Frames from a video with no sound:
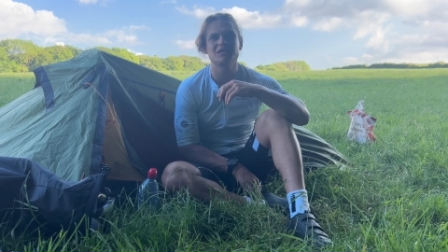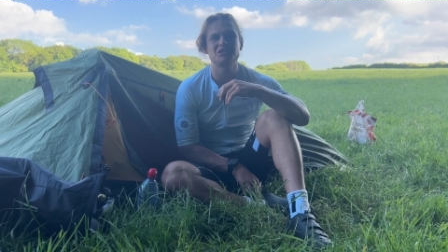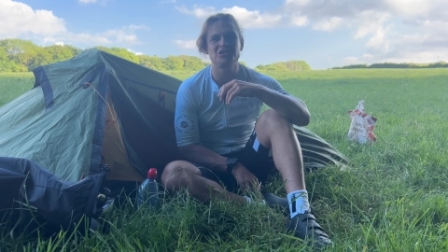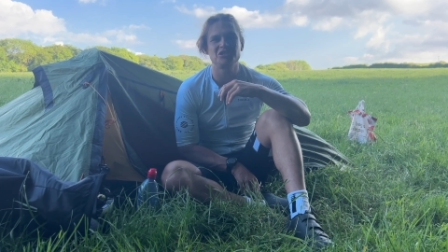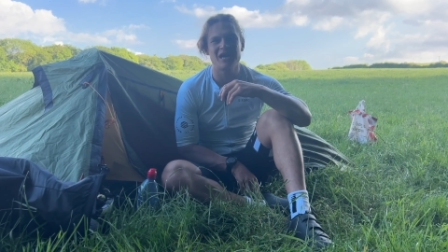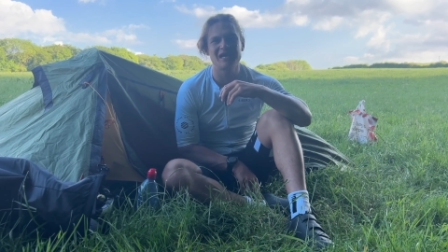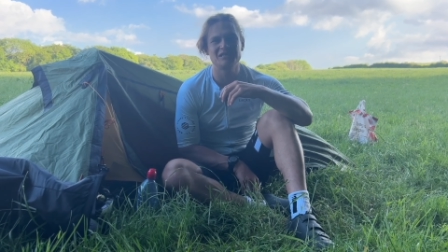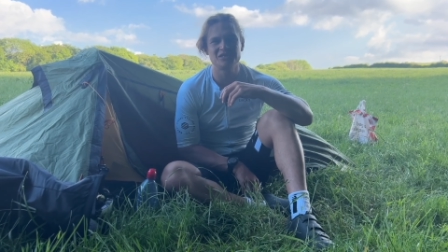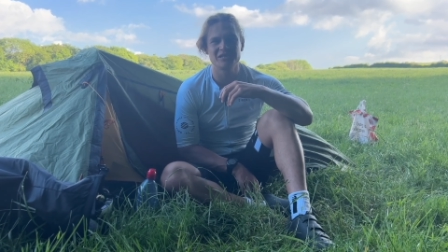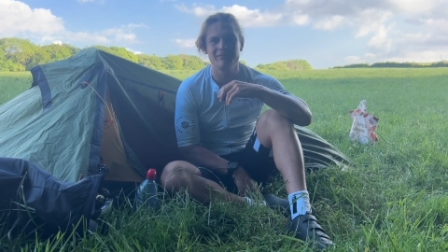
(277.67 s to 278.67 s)

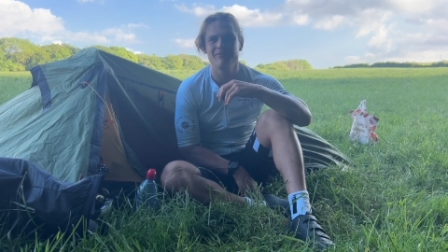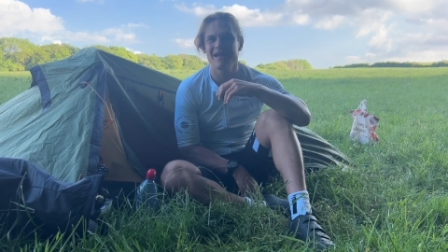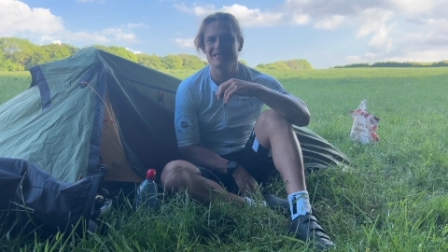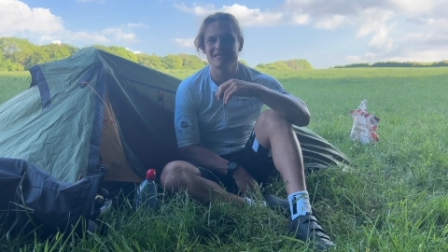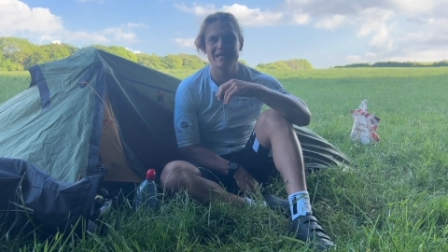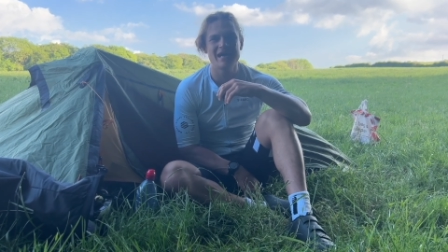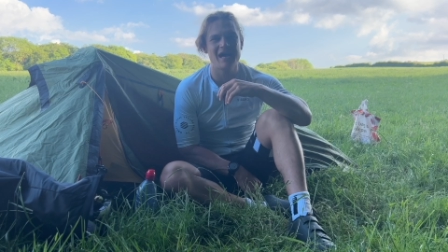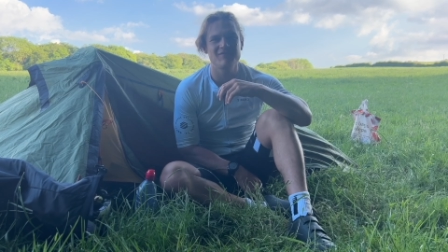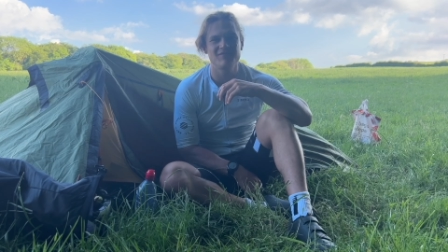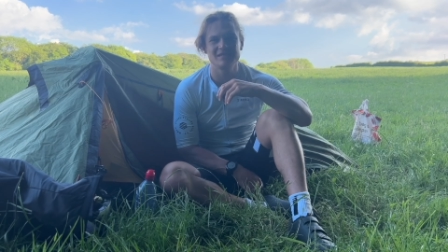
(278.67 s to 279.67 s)
challenging mentally
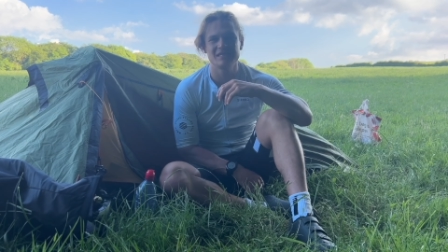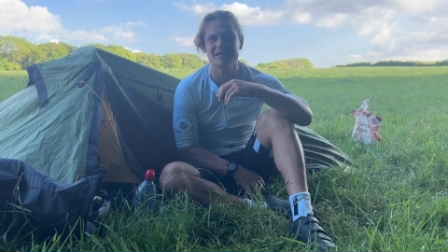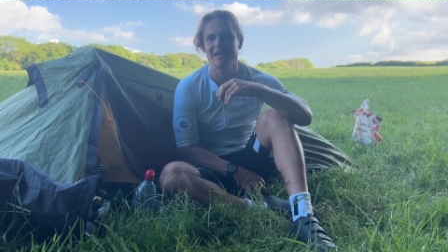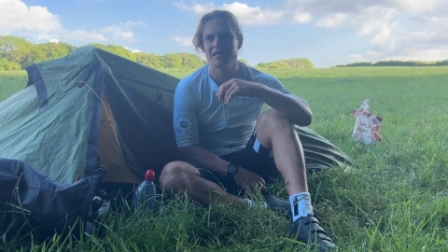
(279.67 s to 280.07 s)
and physically.